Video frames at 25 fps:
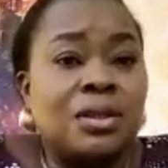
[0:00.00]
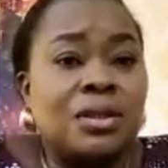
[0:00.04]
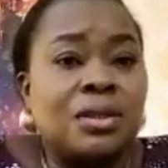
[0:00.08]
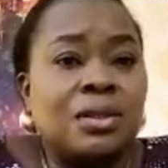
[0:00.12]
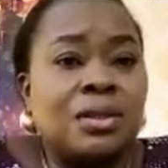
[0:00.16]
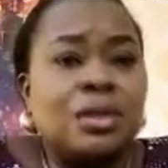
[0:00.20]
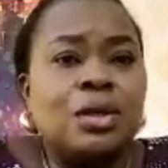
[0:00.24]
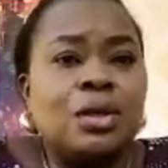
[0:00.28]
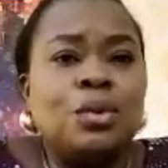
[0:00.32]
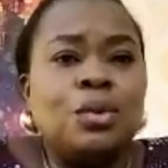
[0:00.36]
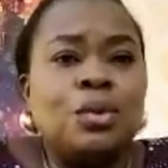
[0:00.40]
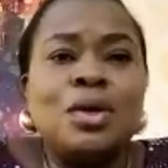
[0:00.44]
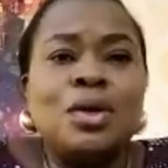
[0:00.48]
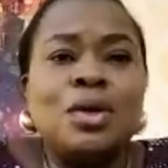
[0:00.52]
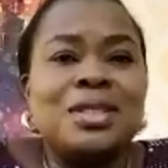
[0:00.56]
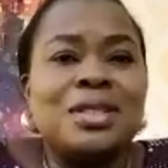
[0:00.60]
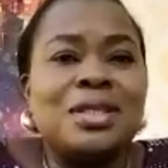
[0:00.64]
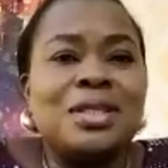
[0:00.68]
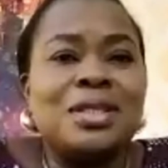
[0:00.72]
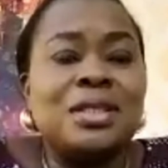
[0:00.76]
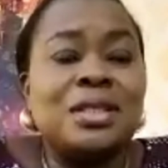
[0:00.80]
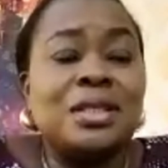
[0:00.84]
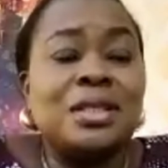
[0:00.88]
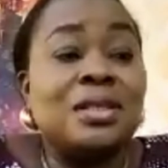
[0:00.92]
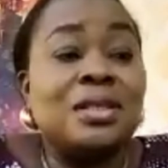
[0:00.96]
It
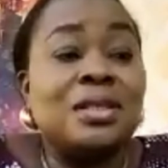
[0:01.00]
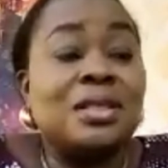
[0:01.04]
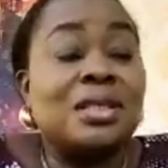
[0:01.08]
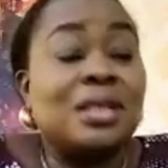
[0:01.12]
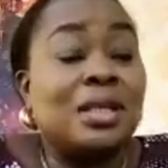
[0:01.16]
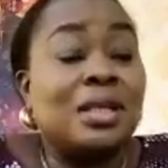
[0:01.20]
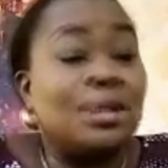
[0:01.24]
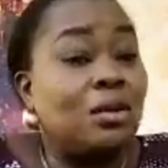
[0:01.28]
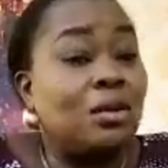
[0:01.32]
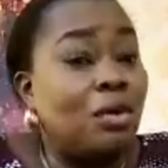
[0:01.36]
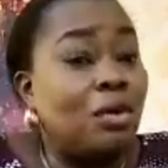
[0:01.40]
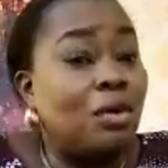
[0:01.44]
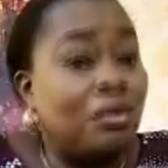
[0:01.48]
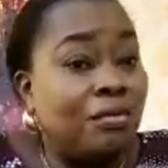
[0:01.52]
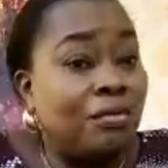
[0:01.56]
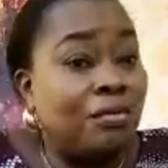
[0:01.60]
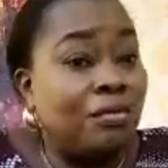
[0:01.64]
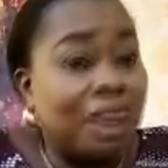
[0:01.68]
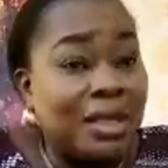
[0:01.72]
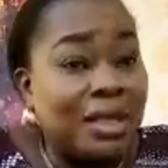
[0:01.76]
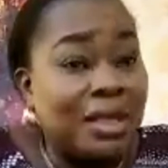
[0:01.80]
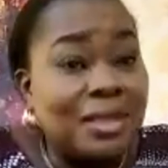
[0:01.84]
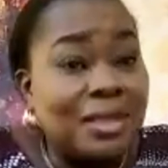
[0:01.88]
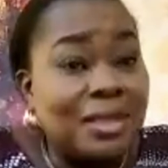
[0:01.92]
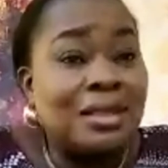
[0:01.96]
wasn't the state
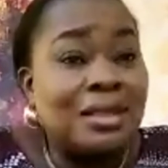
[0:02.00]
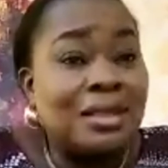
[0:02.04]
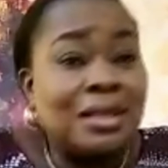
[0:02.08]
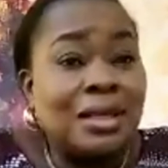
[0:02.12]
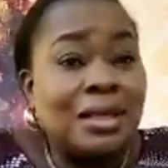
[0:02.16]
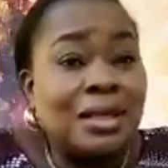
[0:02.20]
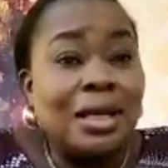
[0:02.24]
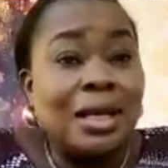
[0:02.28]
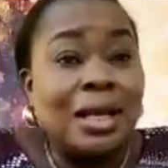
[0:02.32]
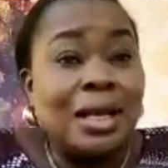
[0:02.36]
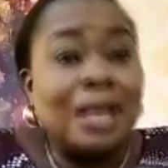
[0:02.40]
government that I